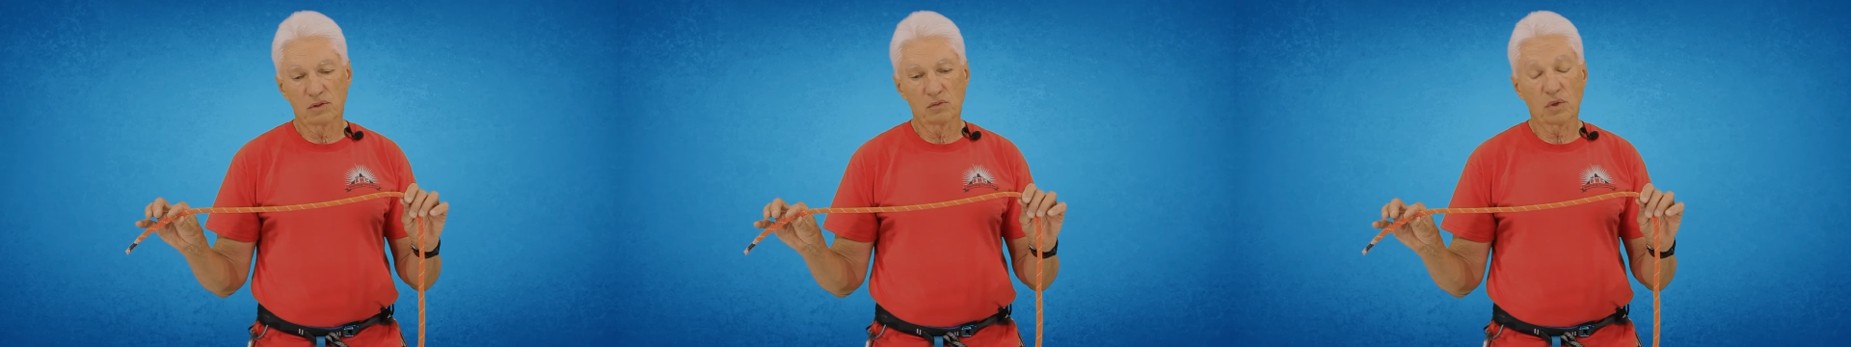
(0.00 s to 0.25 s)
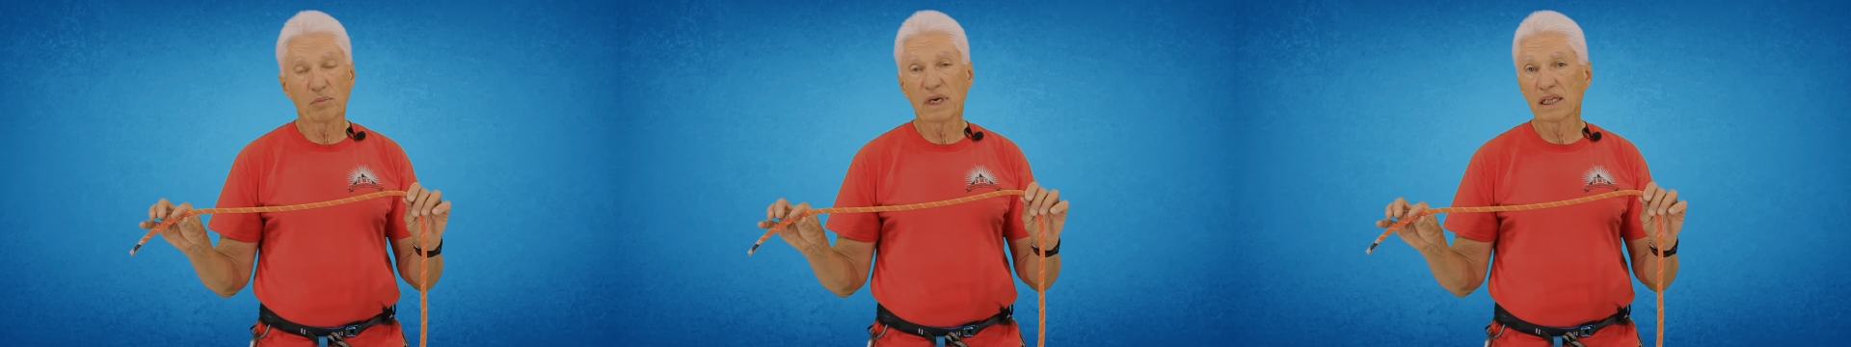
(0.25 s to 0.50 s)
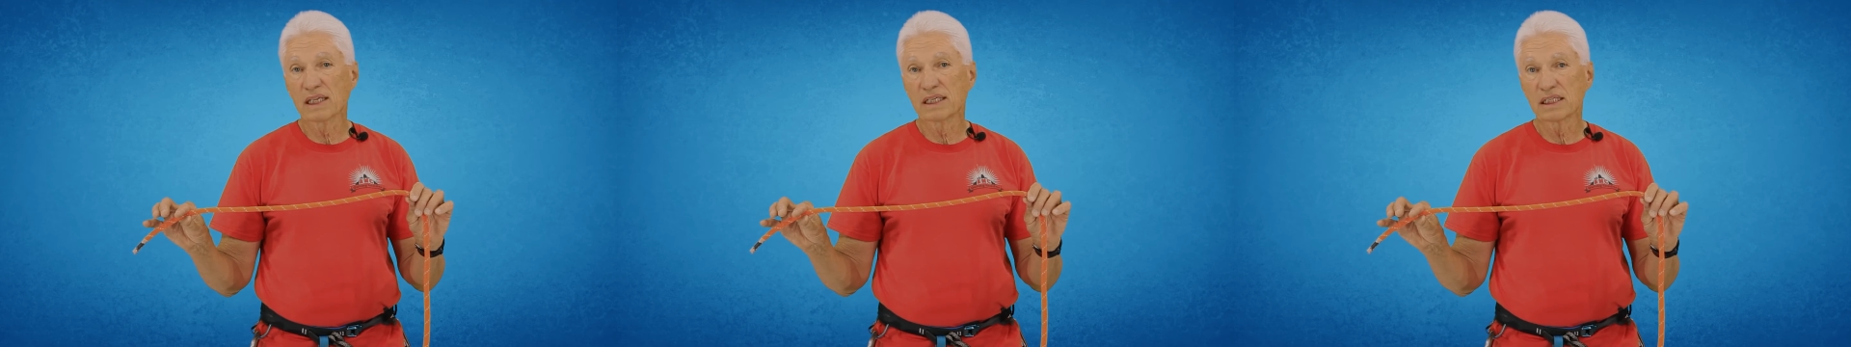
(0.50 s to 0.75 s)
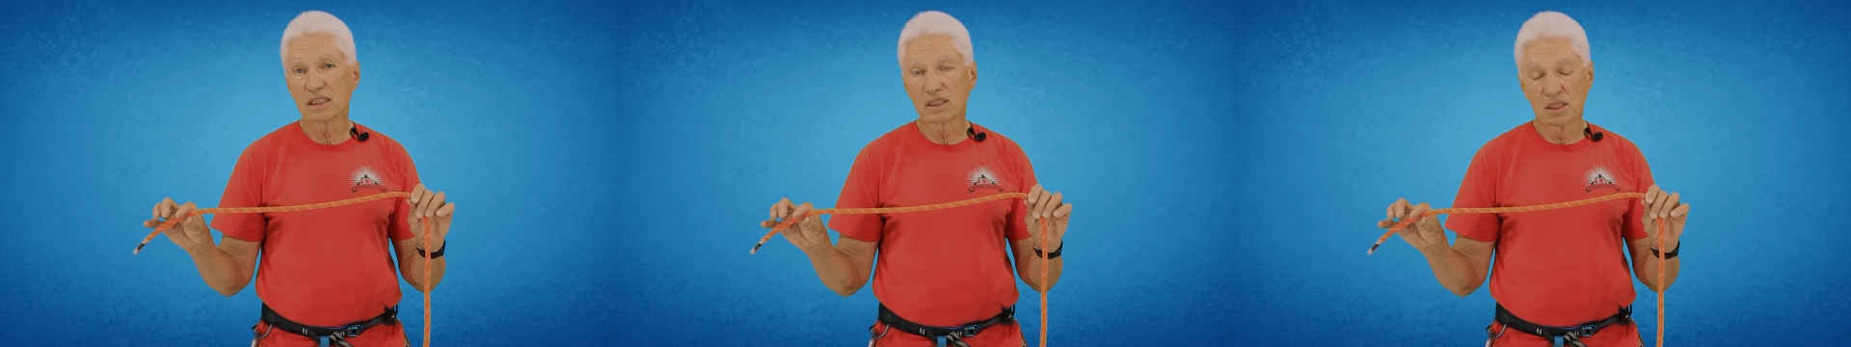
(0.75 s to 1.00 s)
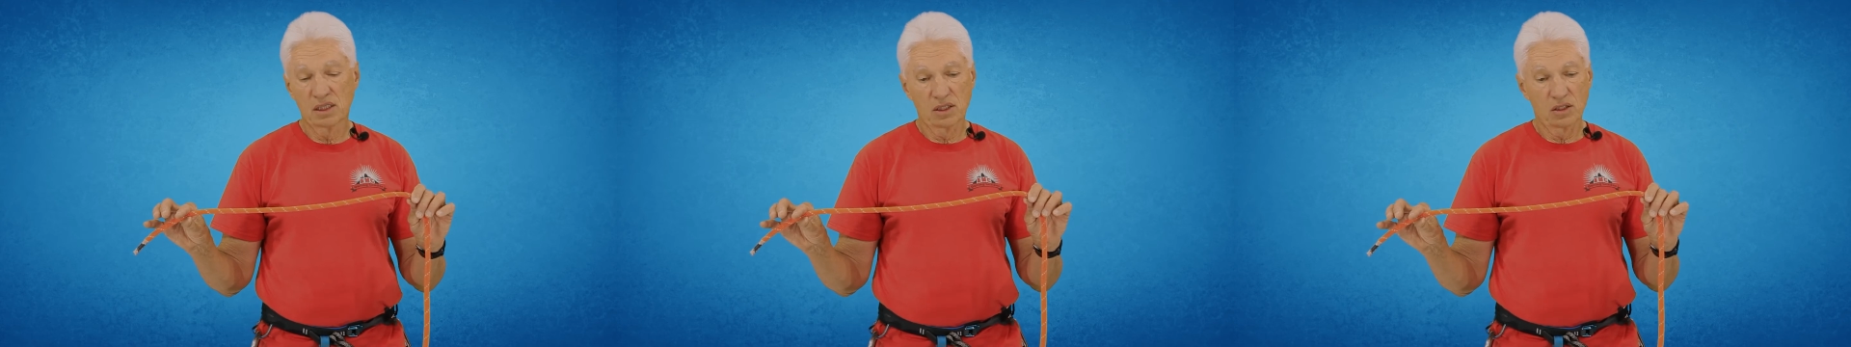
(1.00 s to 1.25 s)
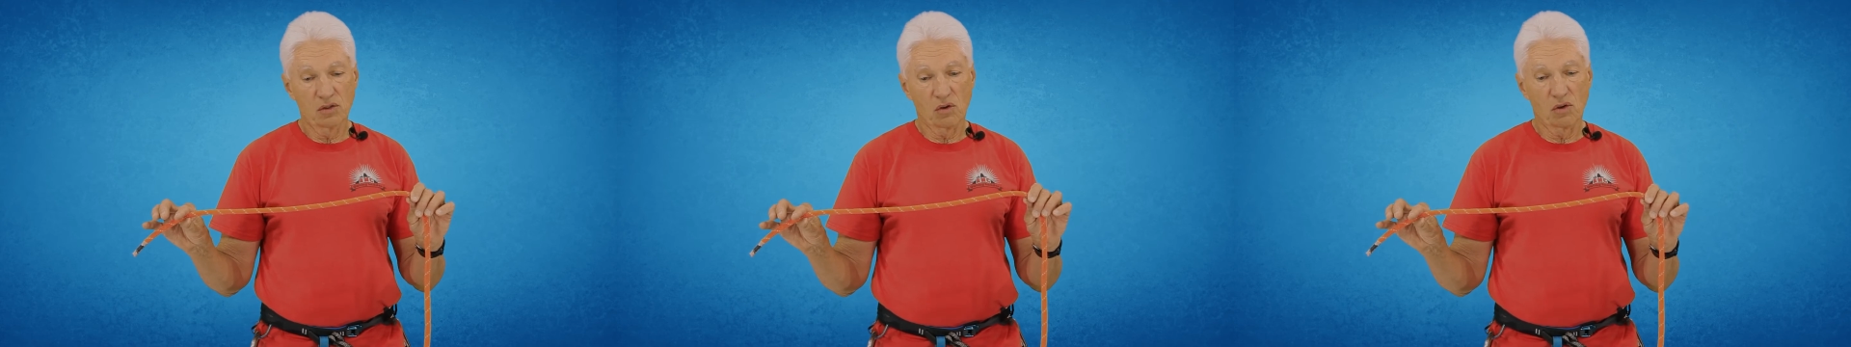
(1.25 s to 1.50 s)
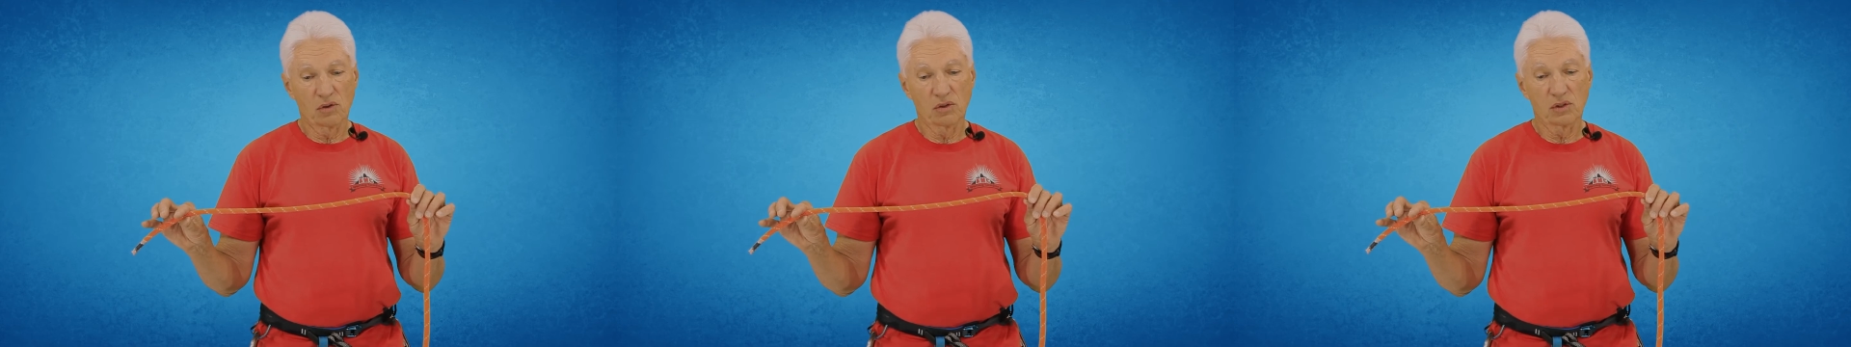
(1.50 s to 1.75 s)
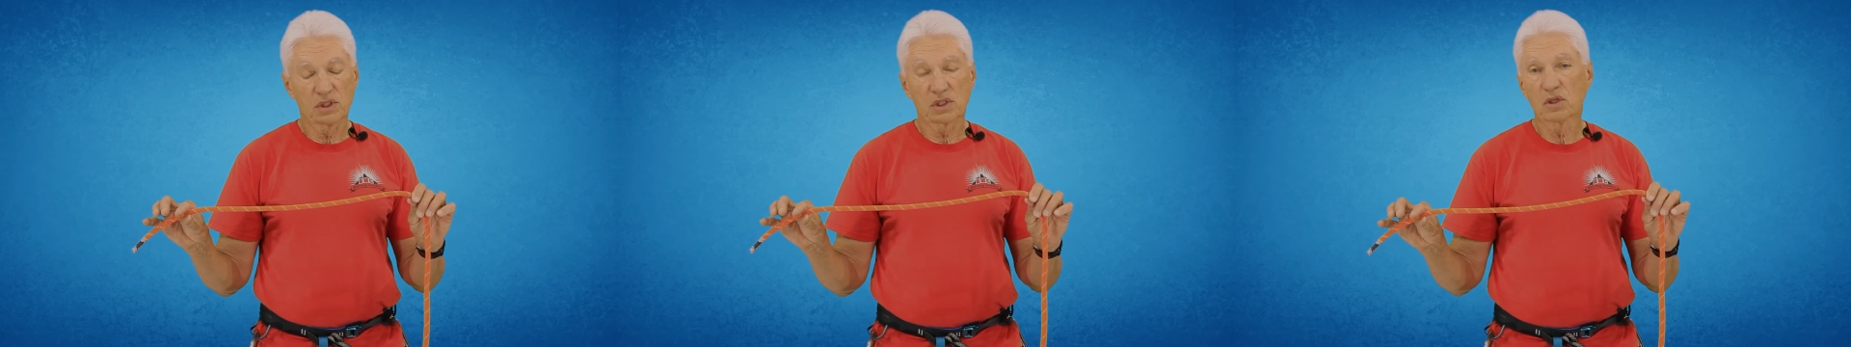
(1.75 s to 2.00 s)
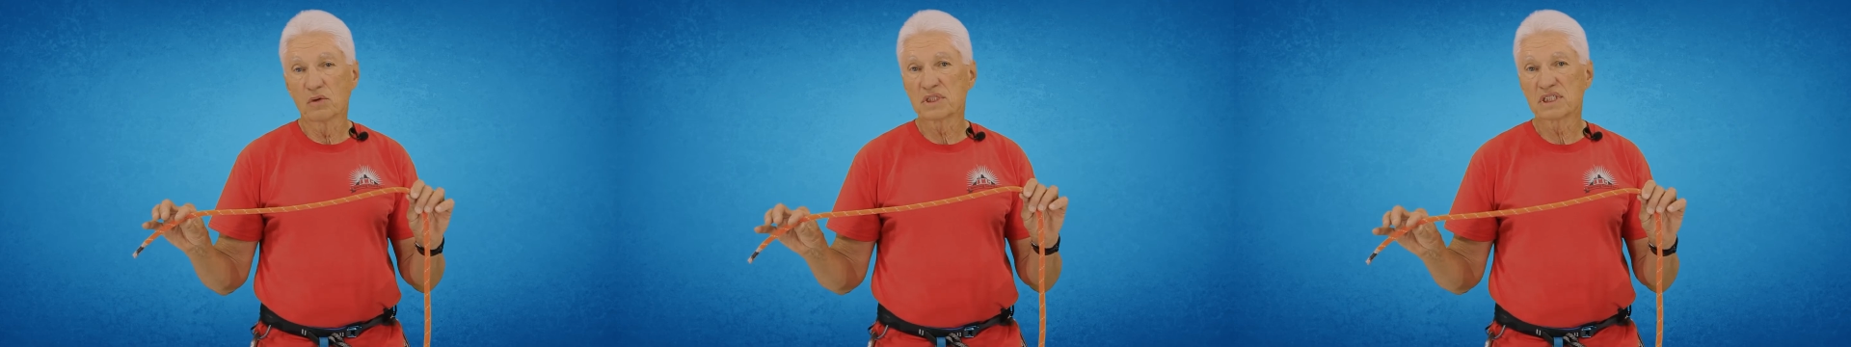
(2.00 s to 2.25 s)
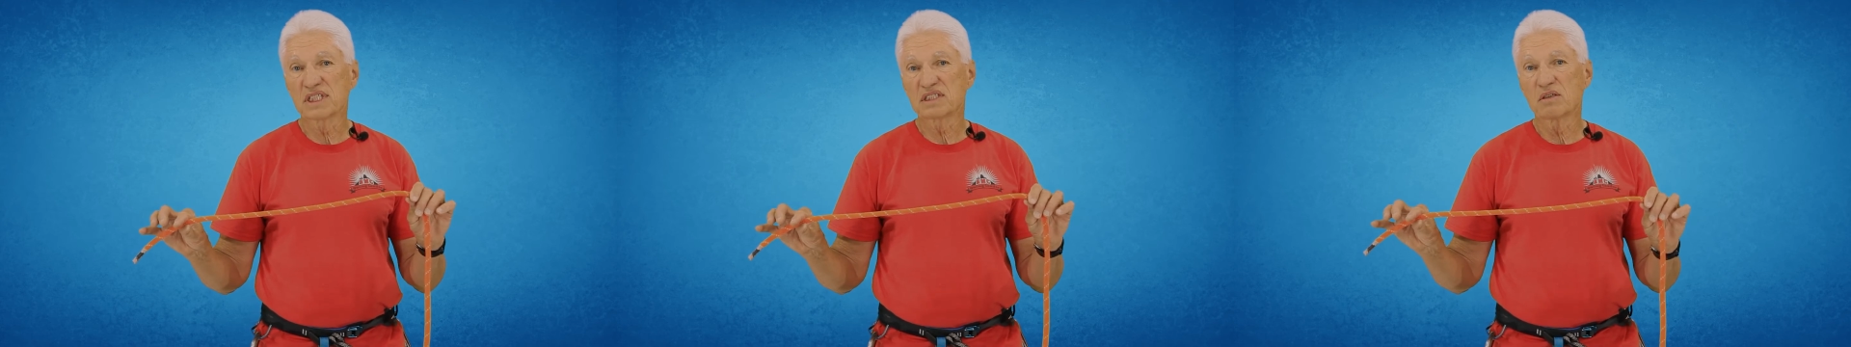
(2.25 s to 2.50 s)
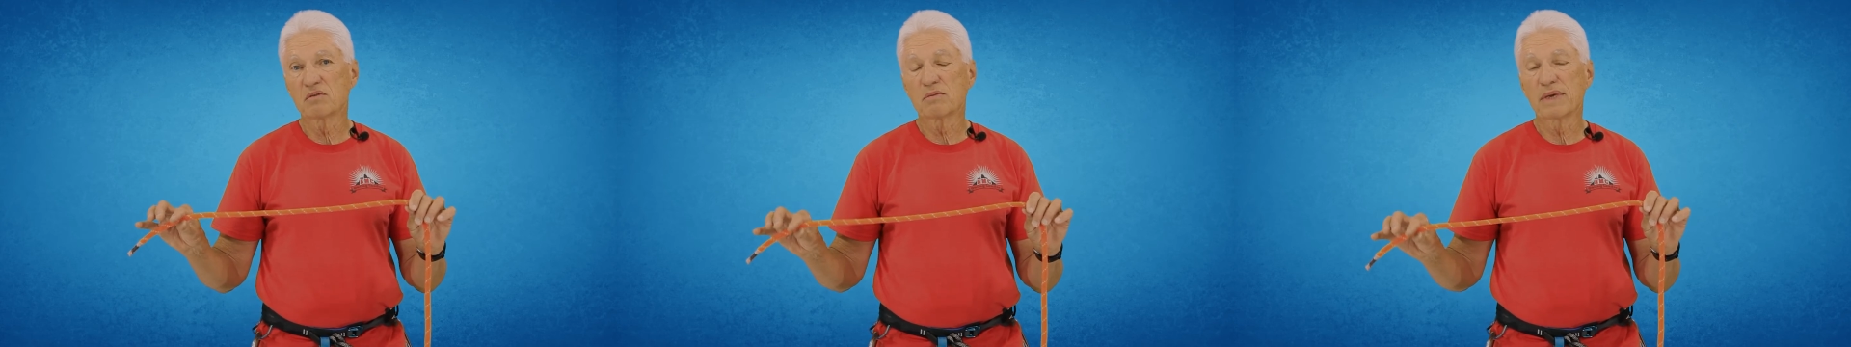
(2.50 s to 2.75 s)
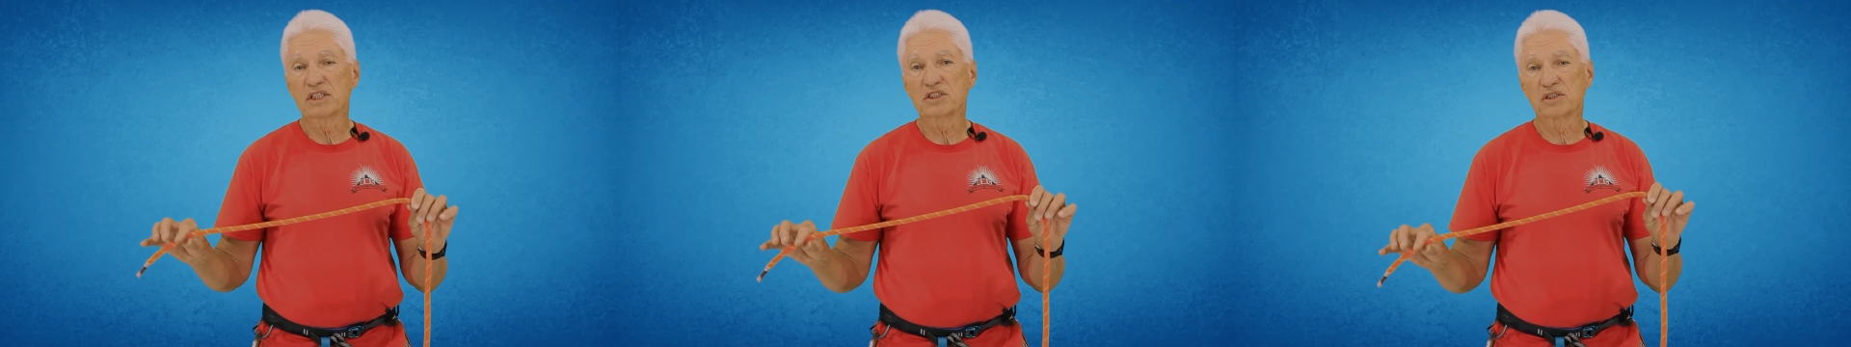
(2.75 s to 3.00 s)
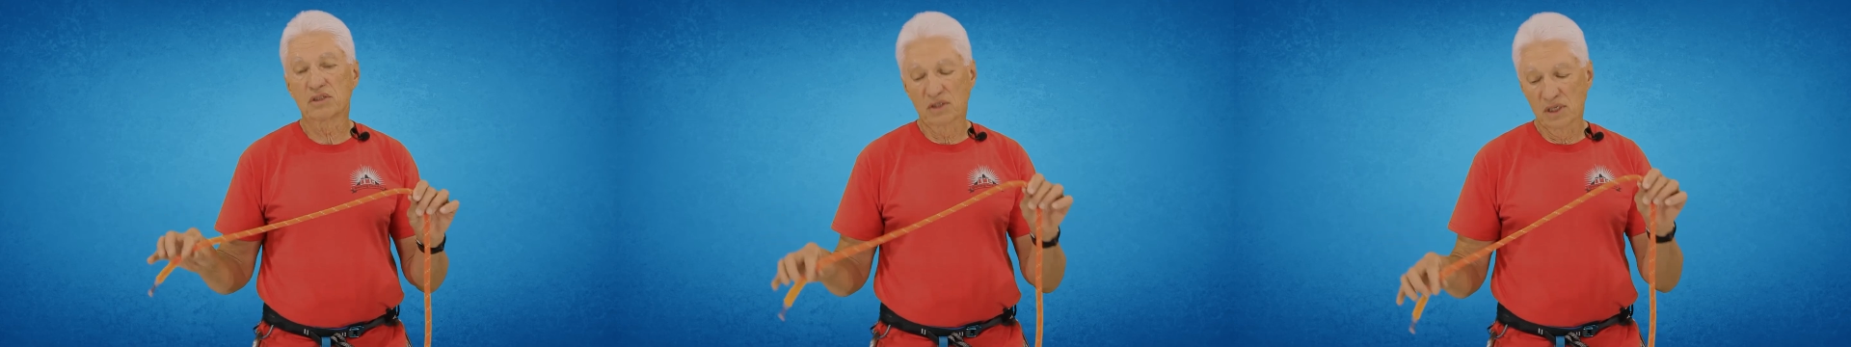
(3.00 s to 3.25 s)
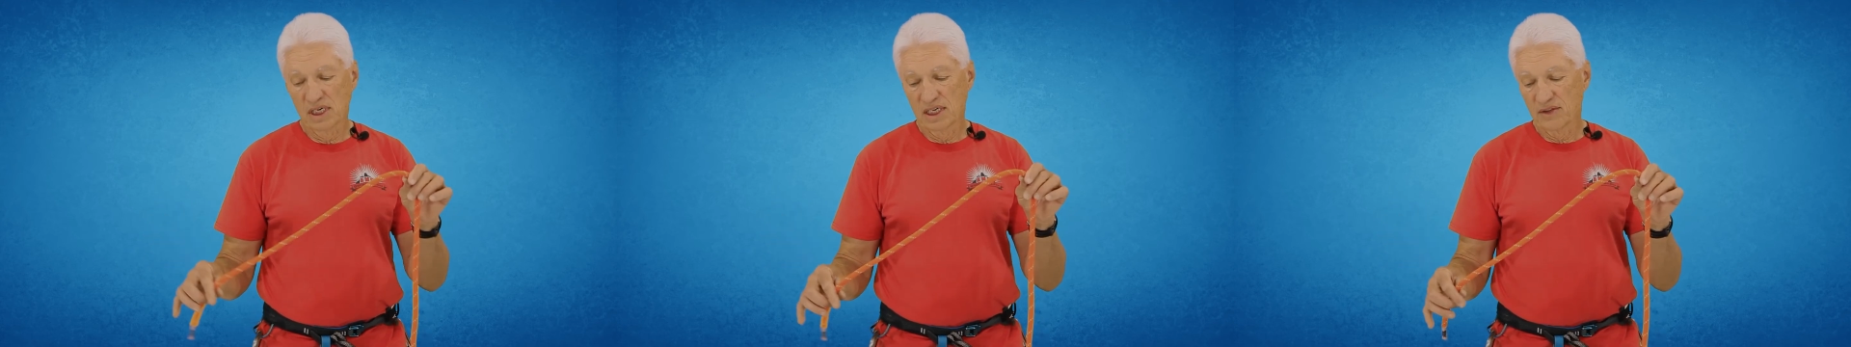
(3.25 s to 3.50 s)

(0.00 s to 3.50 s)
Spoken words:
rappelling or to close the system to make sure